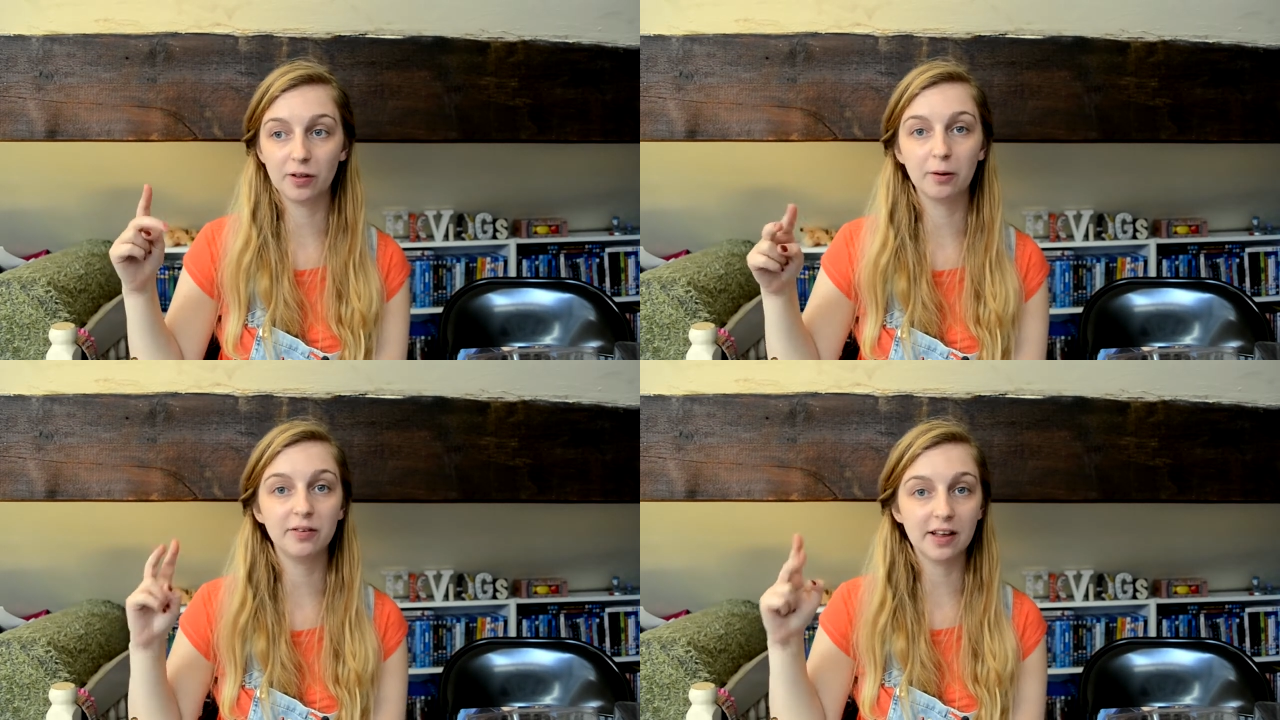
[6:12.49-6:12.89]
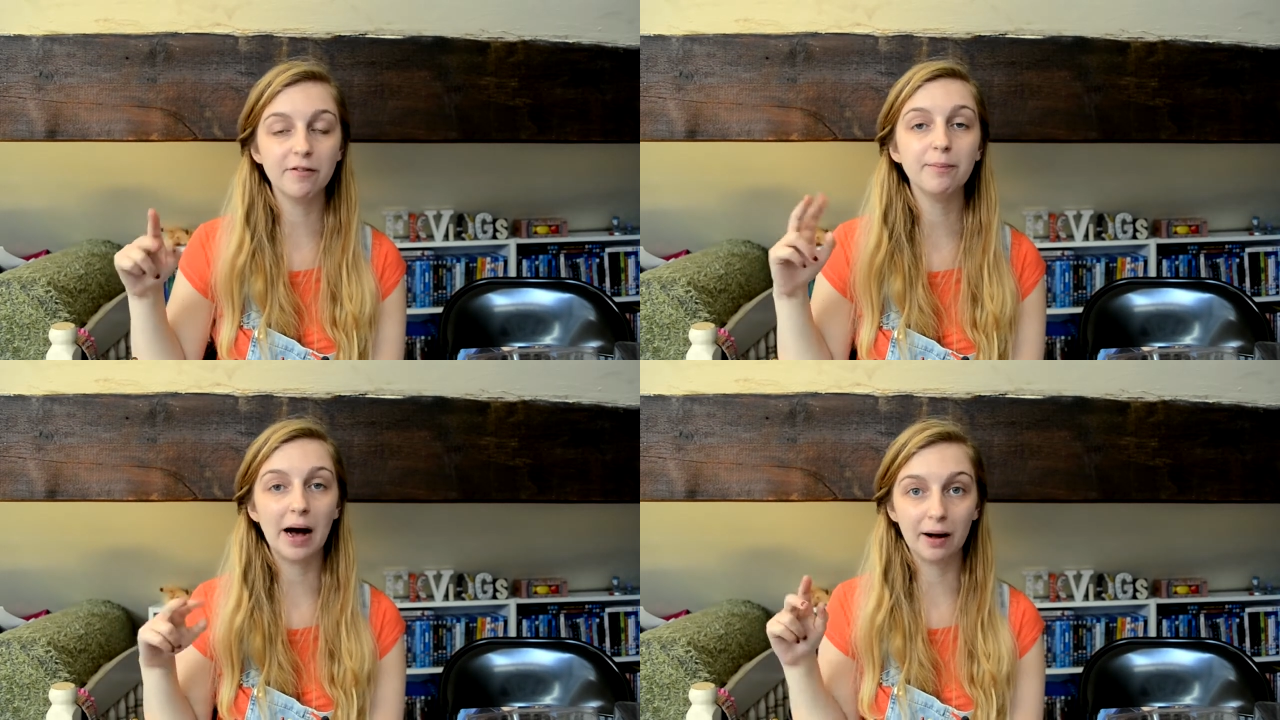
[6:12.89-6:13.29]
there were
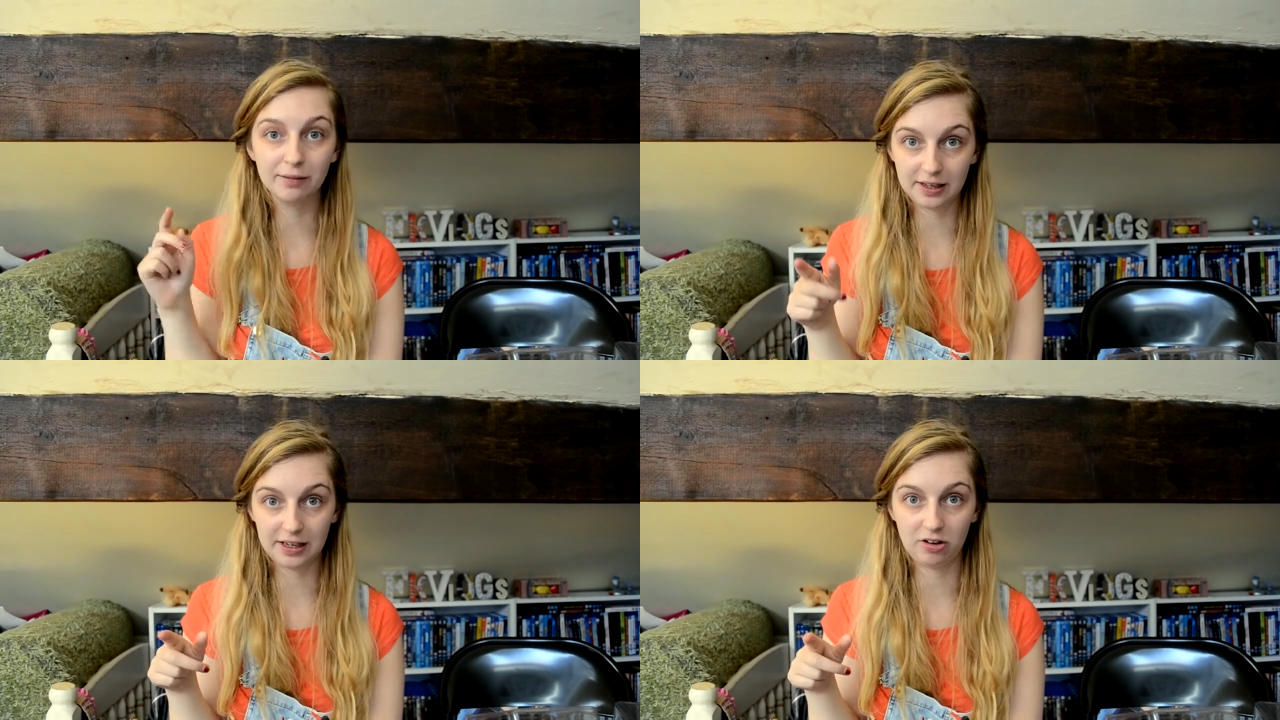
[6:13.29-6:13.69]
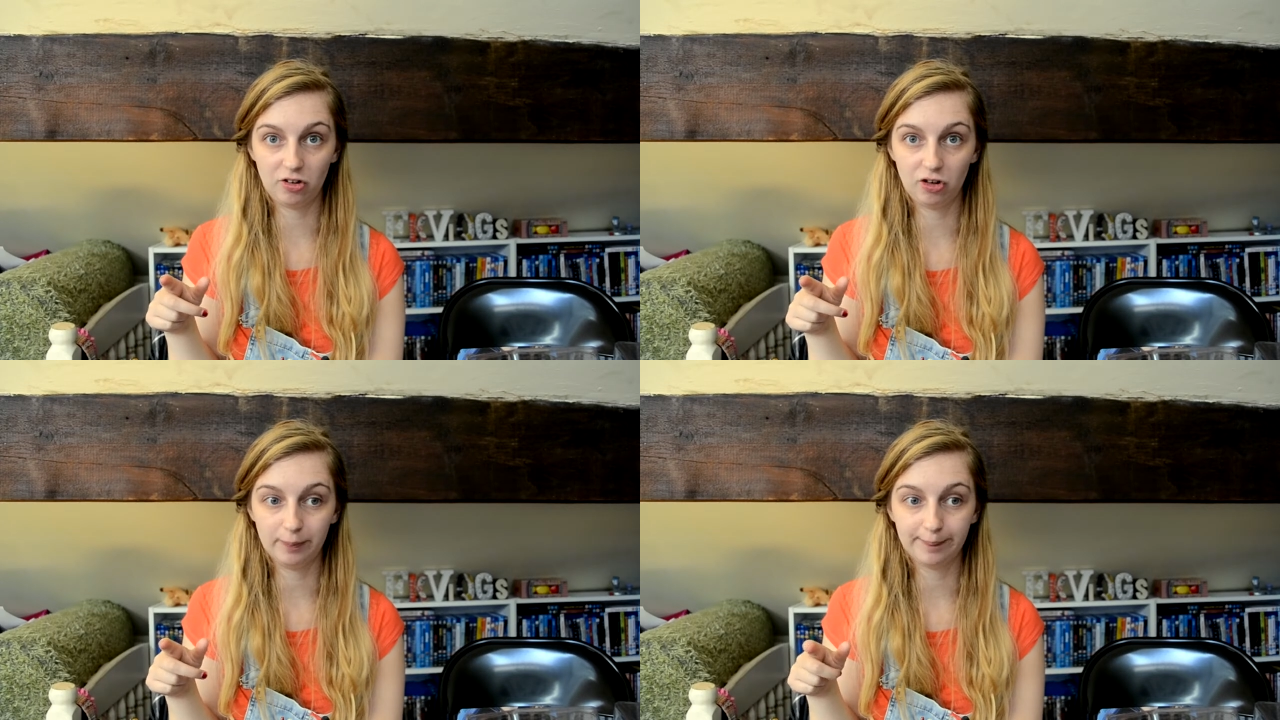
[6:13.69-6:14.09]
seven pounds
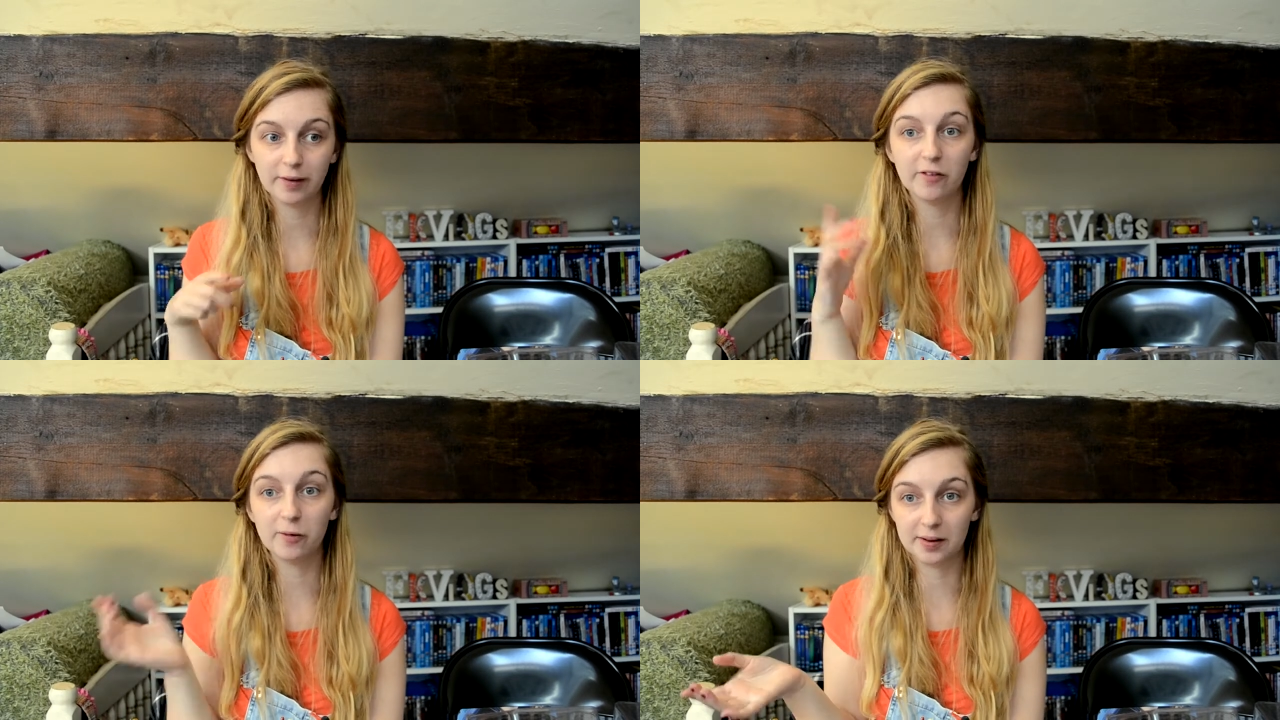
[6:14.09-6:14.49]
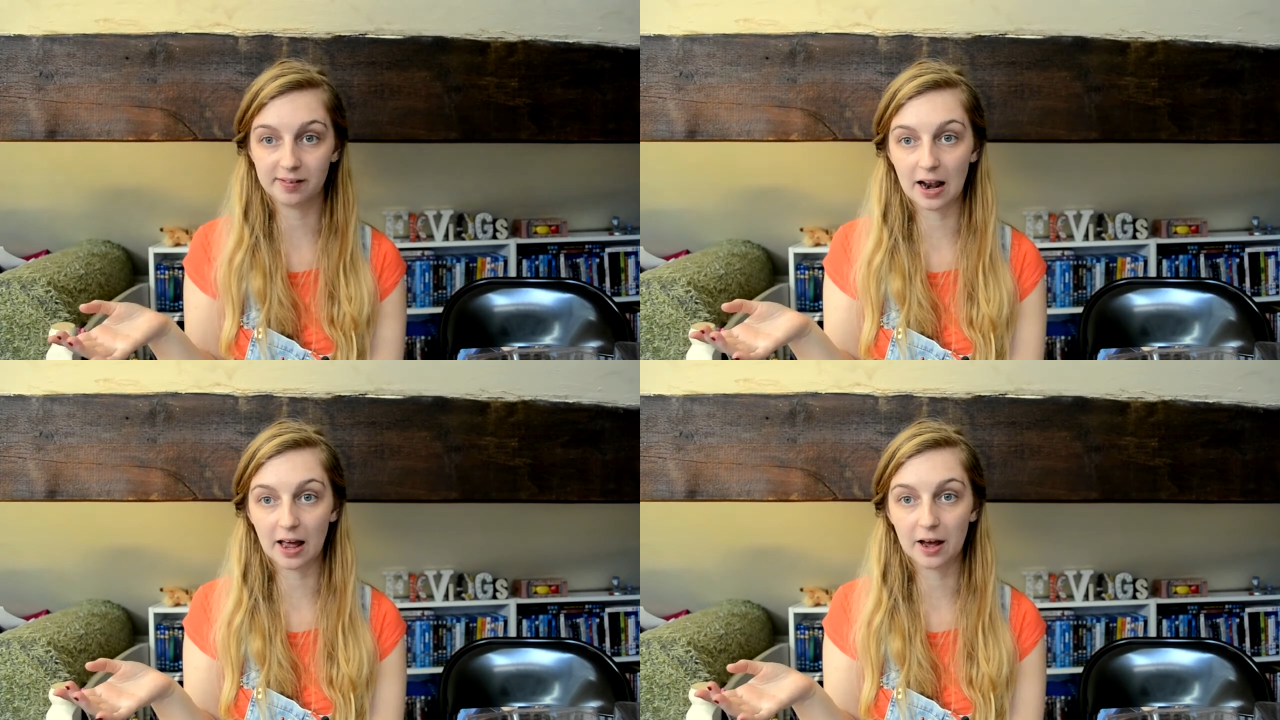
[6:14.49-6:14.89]
each from a
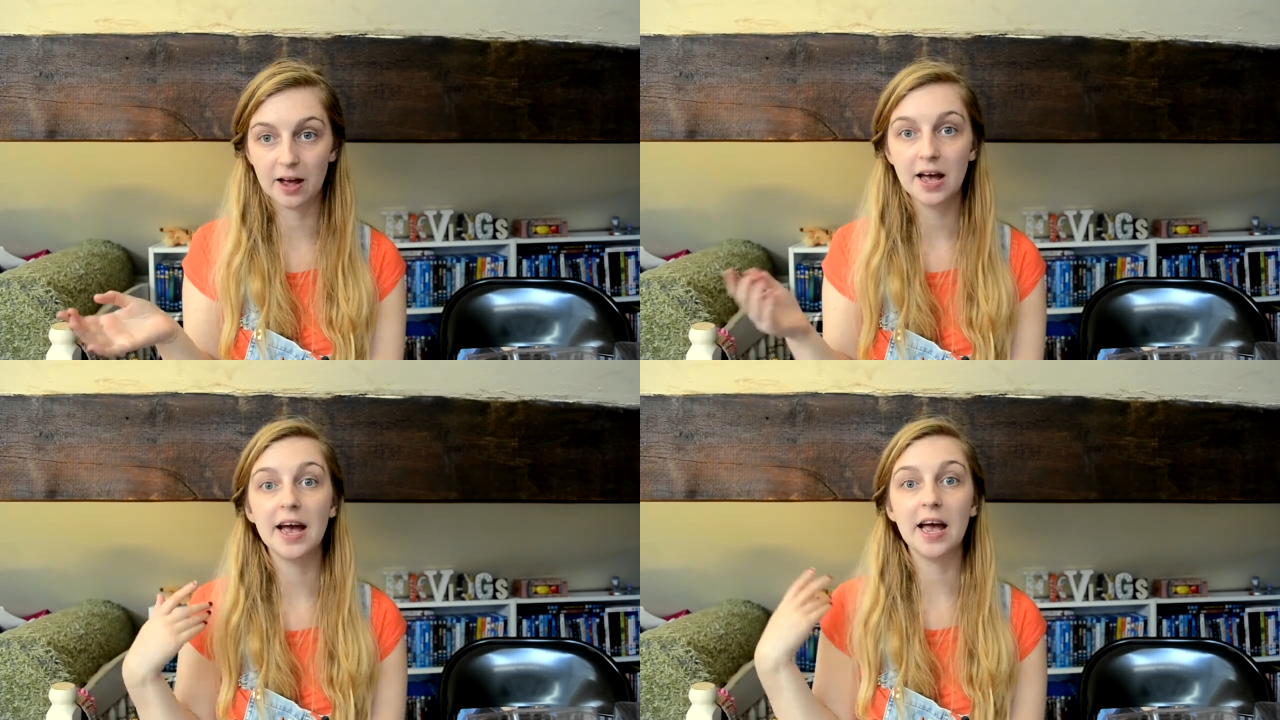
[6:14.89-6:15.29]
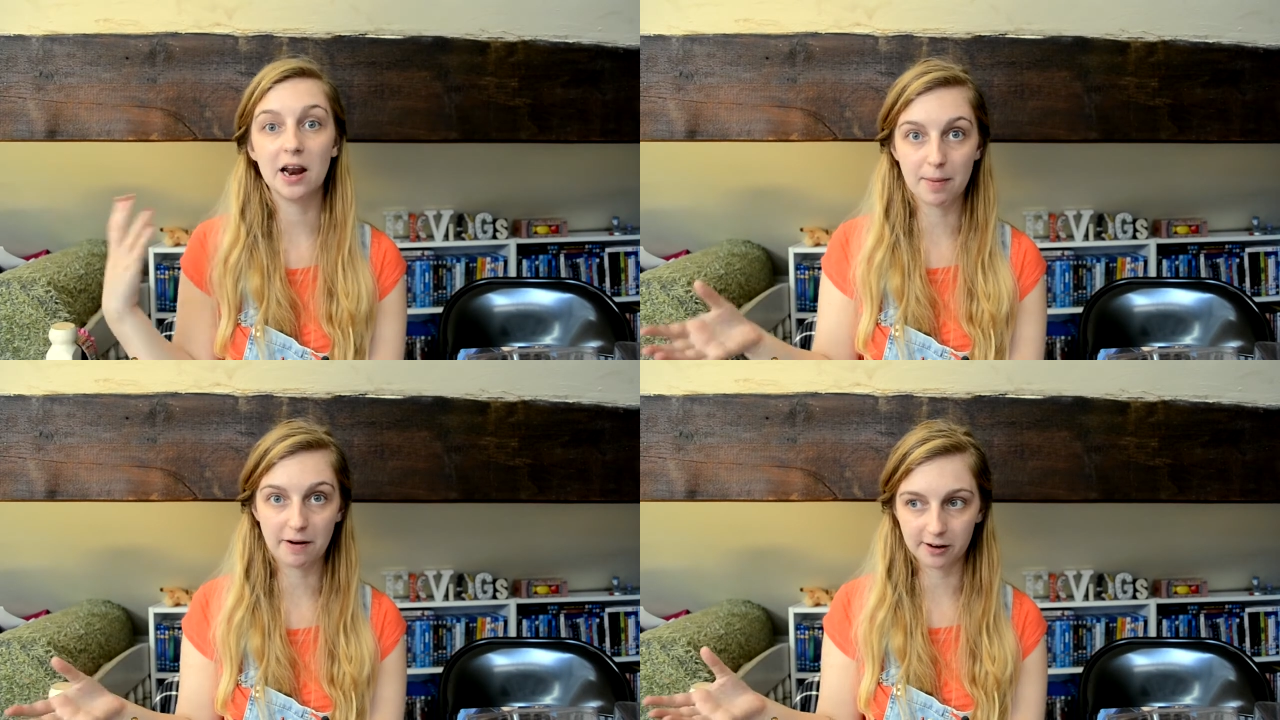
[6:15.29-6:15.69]
seller
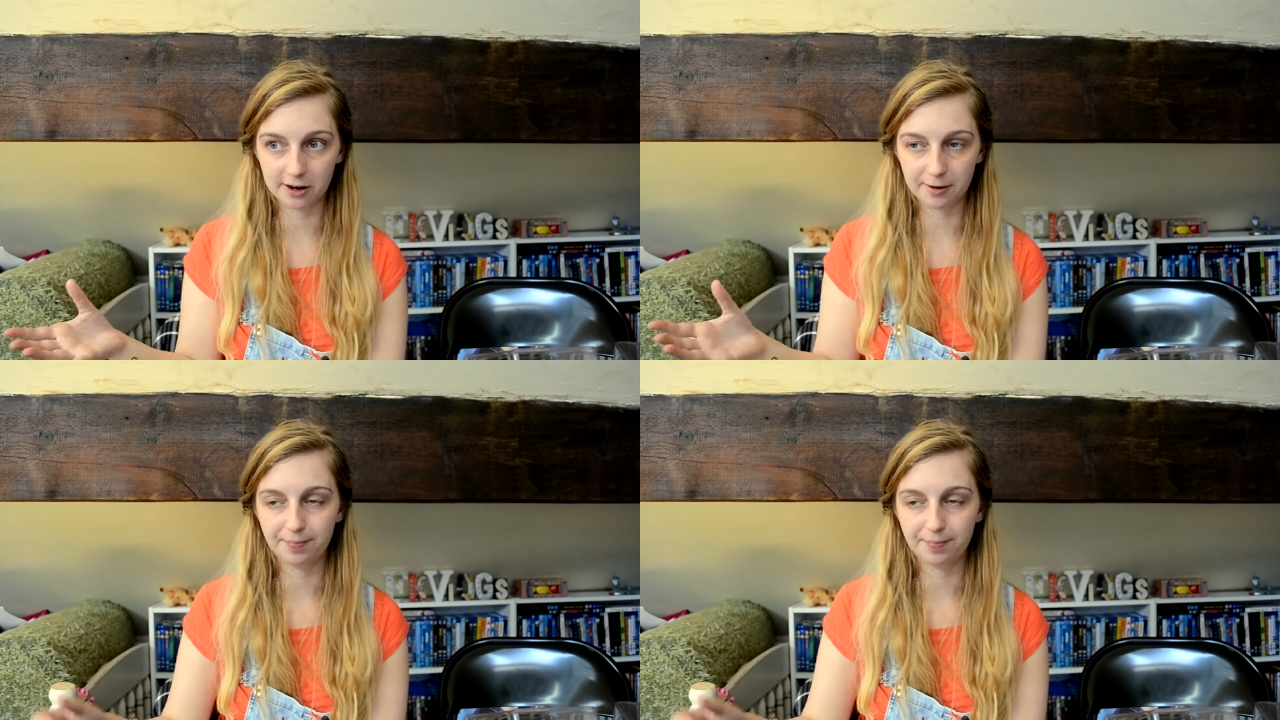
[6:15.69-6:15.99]
in America.